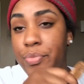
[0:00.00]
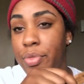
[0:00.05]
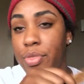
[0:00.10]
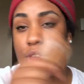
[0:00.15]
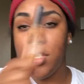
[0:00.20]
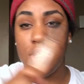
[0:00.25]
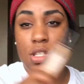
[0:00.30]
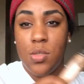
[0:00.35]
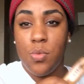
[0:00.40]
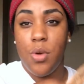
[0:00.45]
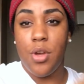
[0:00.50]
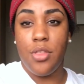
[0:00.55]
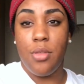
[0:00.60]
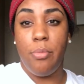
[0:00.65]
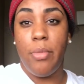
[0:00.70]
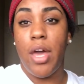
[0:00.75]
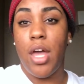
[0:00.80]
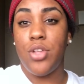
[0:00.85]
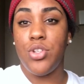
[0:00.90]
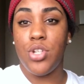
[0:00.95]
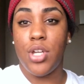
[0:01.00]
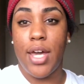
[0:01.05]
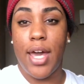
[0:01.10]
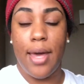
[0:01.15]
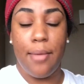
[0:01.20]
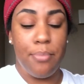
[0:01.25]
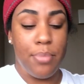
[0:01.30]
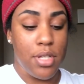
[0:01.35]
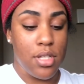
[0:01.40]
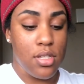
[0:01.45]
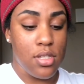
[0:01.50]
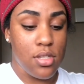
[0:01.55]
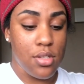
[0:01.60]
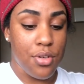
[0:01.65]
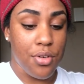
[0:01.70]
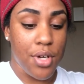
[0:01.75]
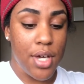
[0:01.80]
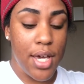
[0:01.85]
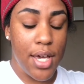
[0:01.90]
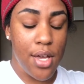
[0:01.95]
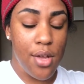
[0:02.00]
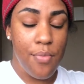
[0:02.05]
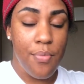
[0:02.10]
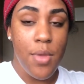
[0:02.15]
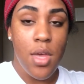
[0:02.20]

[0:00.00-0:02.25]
This is where the magic happens, okay?